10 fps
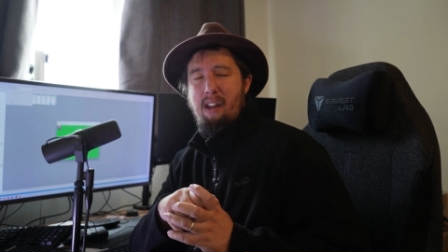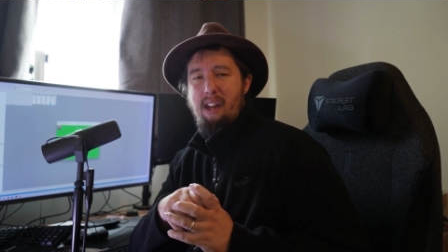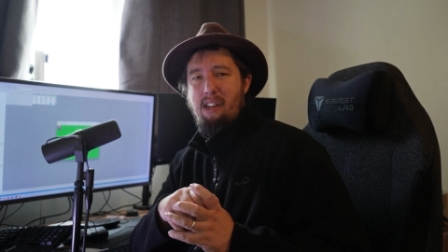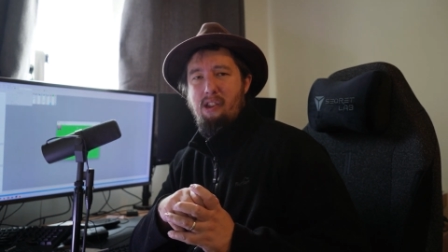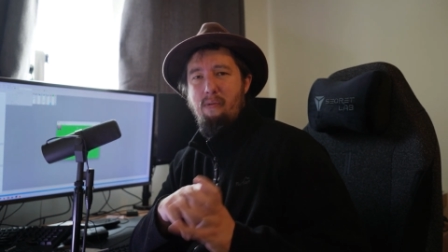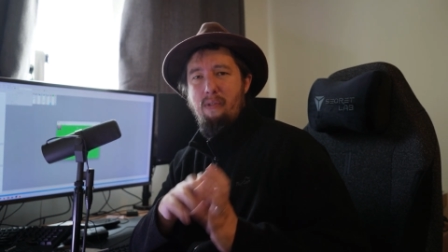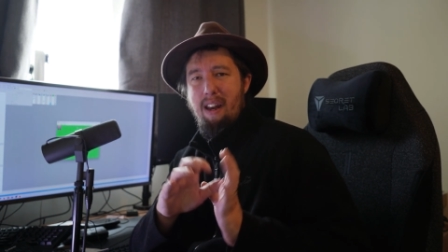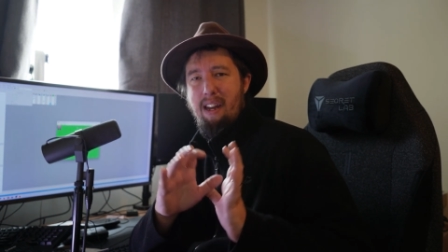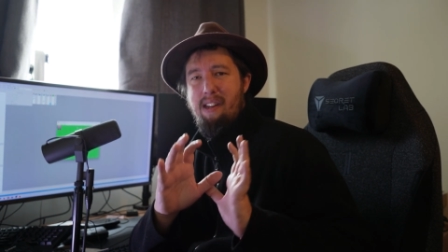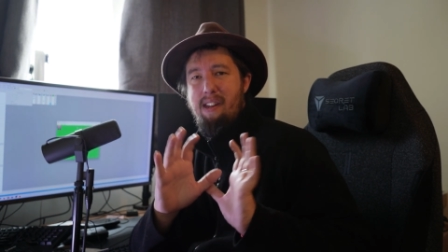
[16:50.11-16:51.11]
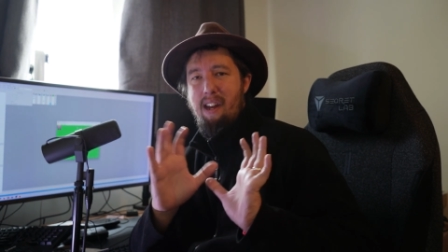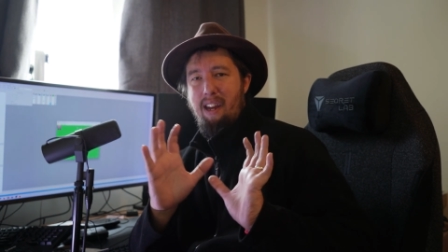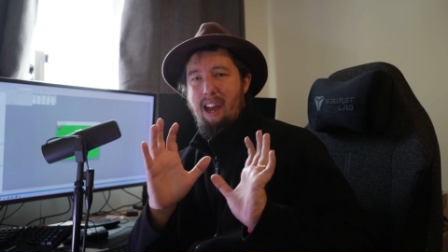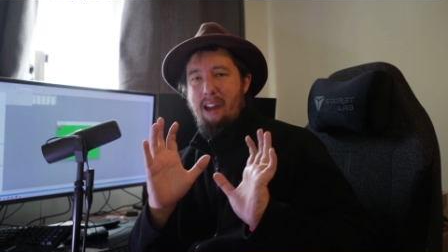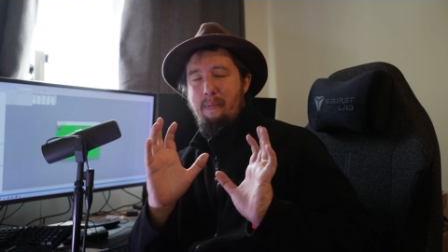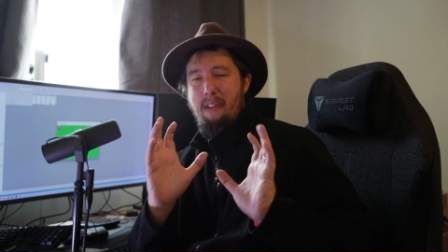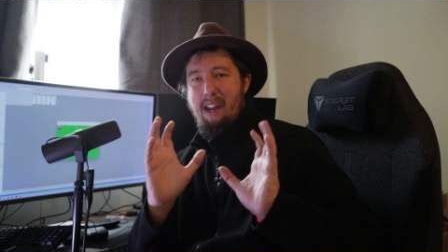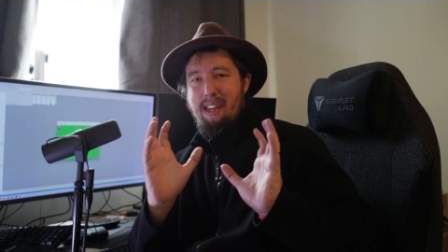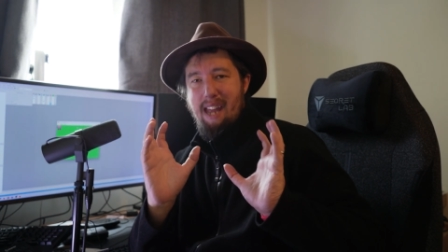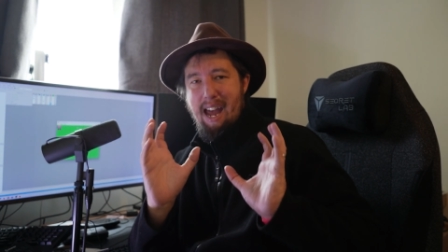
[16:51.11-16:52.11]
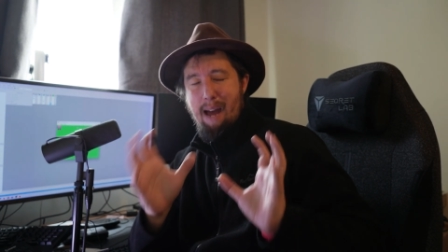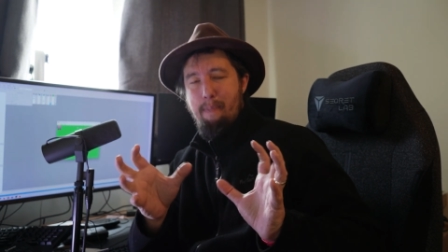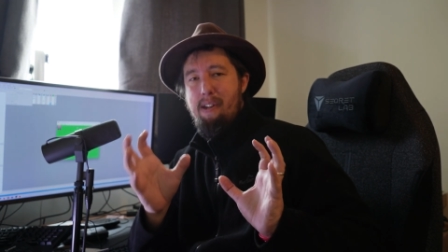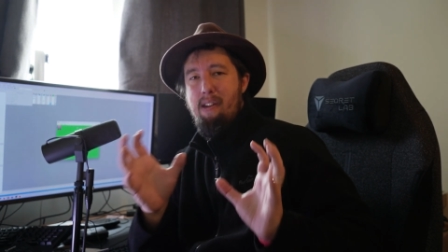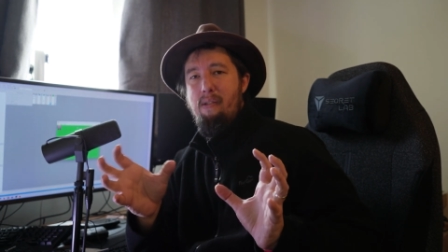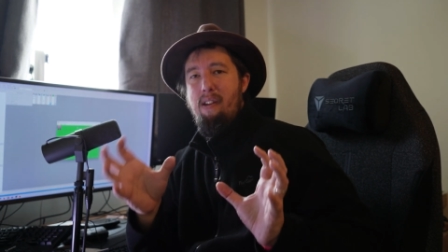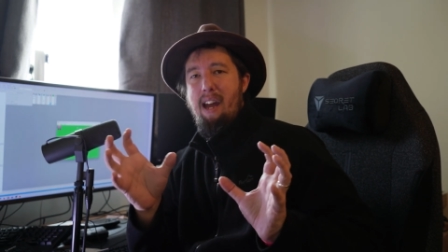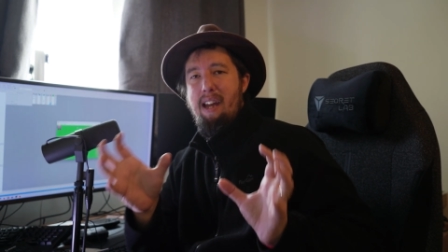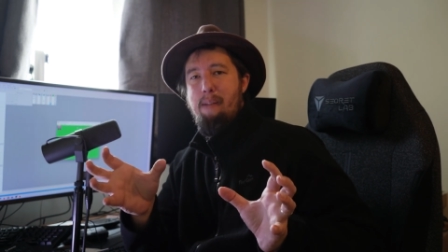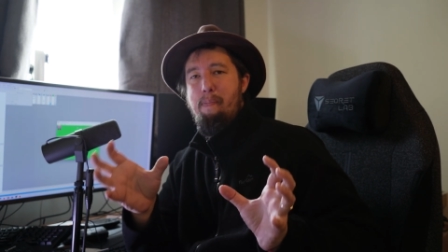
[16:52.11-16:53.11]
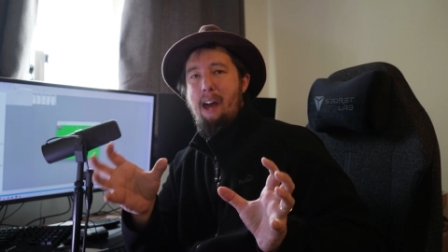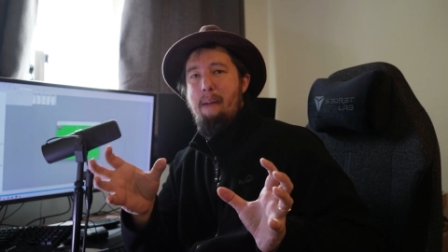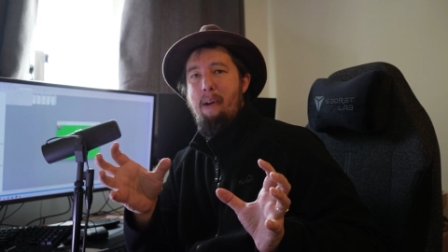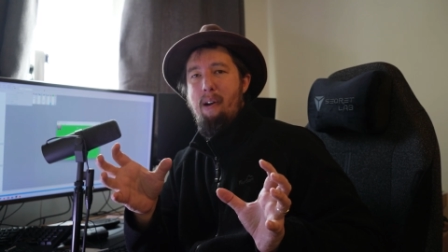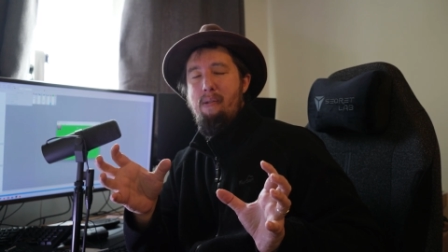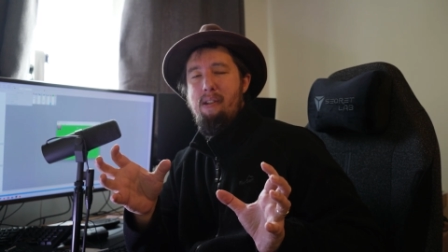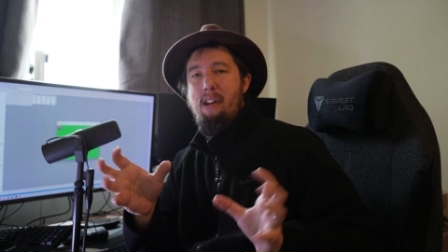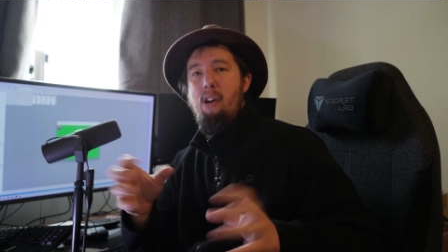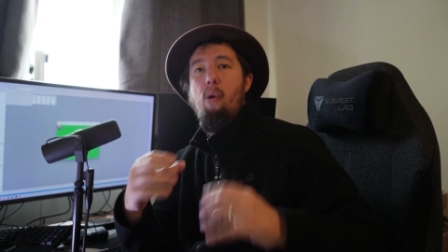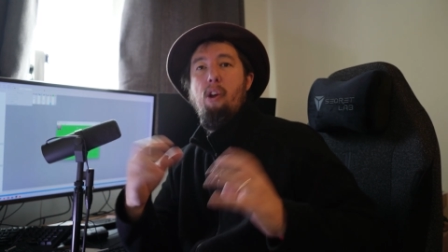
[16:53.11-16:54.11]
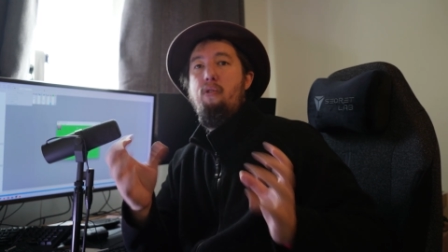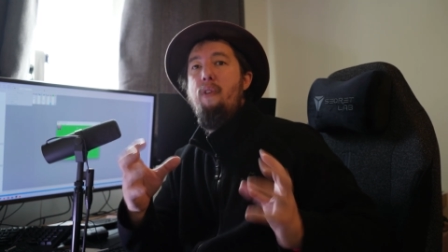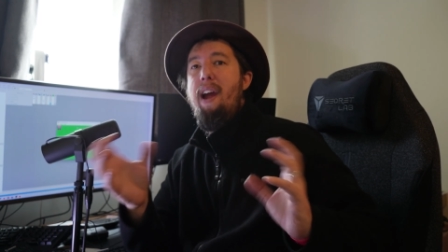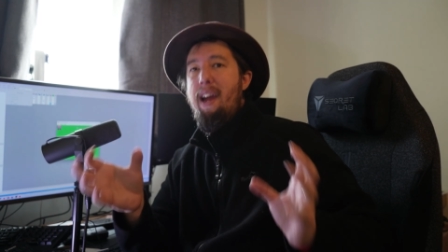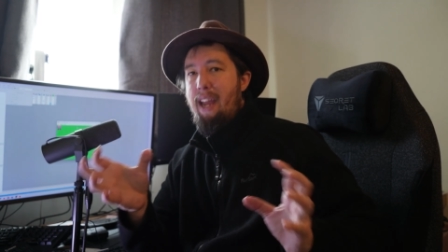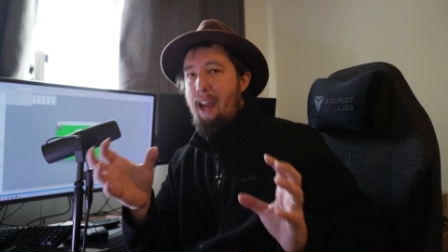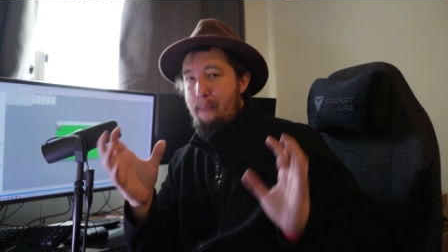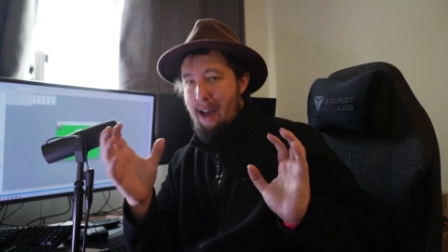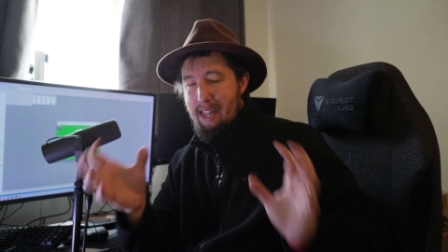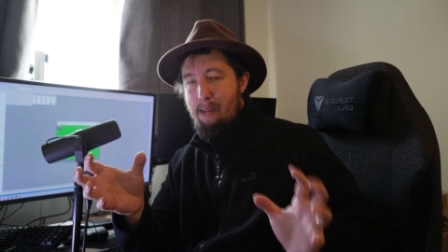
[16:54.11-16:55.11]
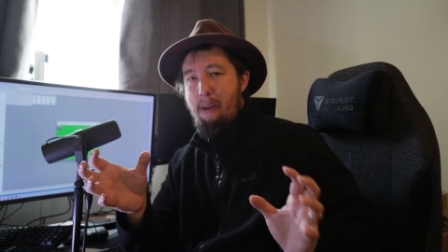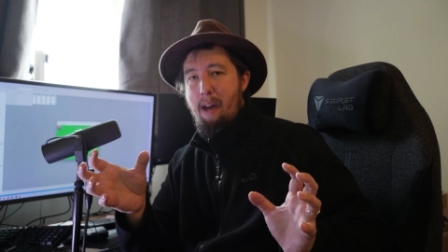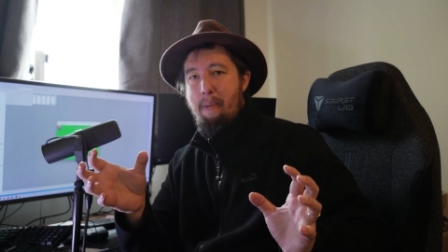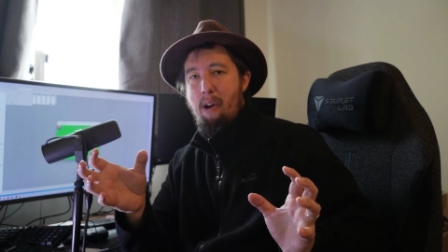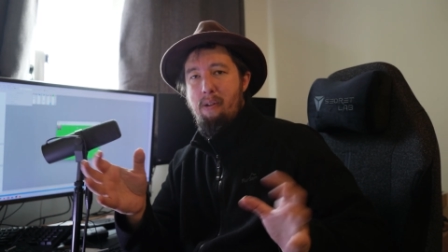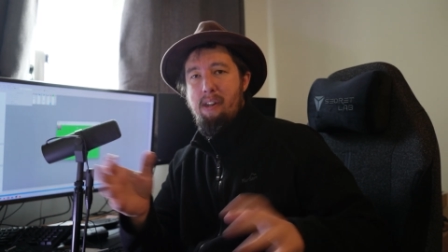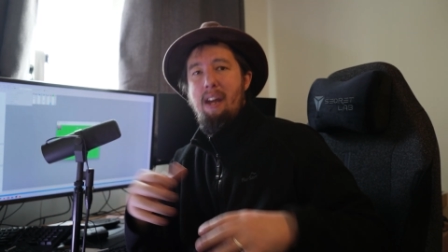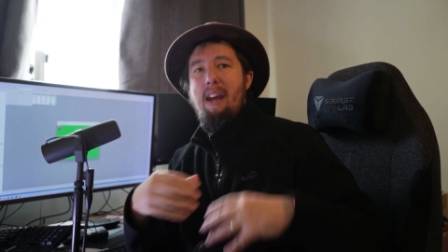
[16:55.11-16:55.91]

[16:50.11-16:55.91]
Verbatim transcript: is you release a game that is absolutely at its bare bones, or you create a game at its bare bones,